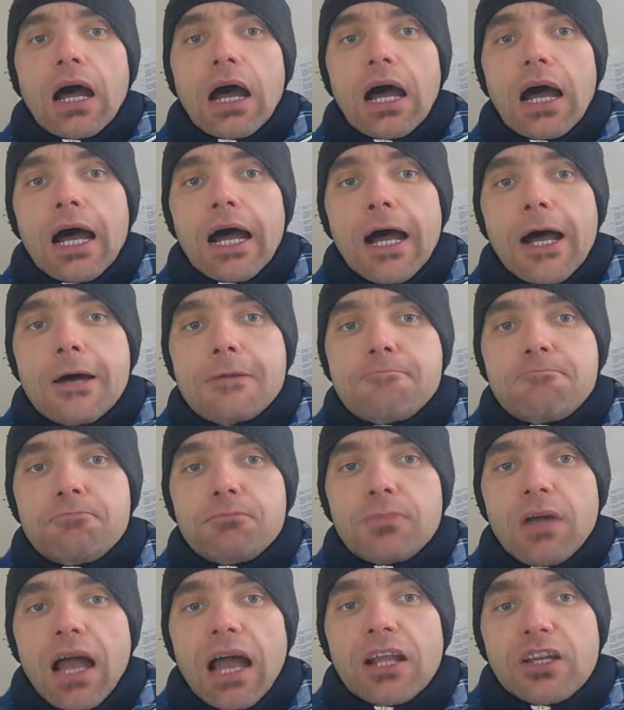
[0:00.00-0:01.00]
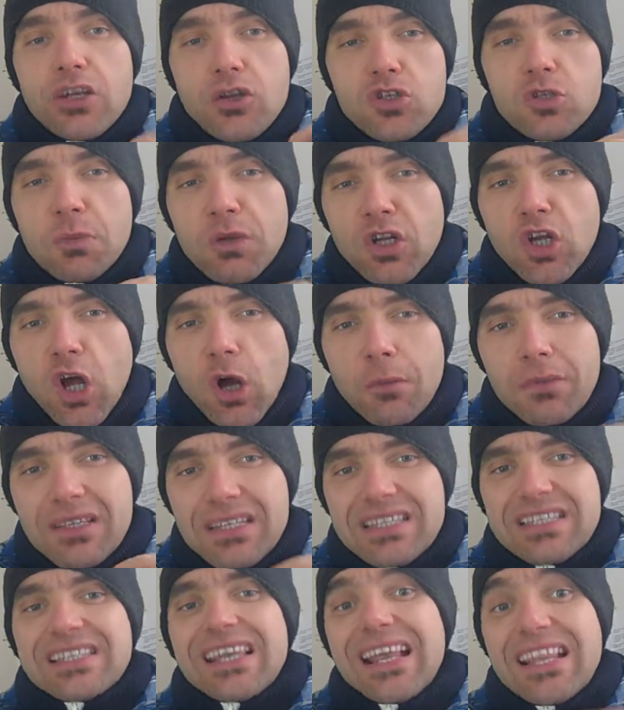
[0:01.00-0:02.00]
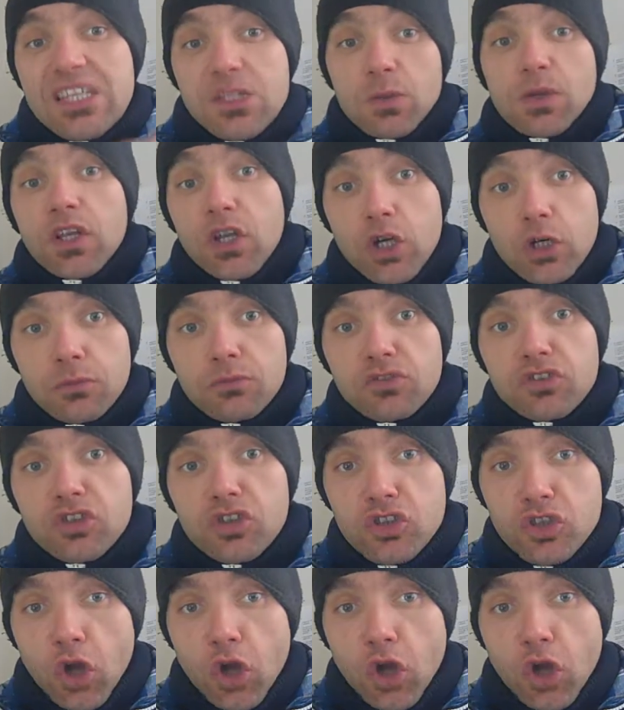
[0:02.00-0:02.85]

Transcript: and use a bit of common sense when it comes to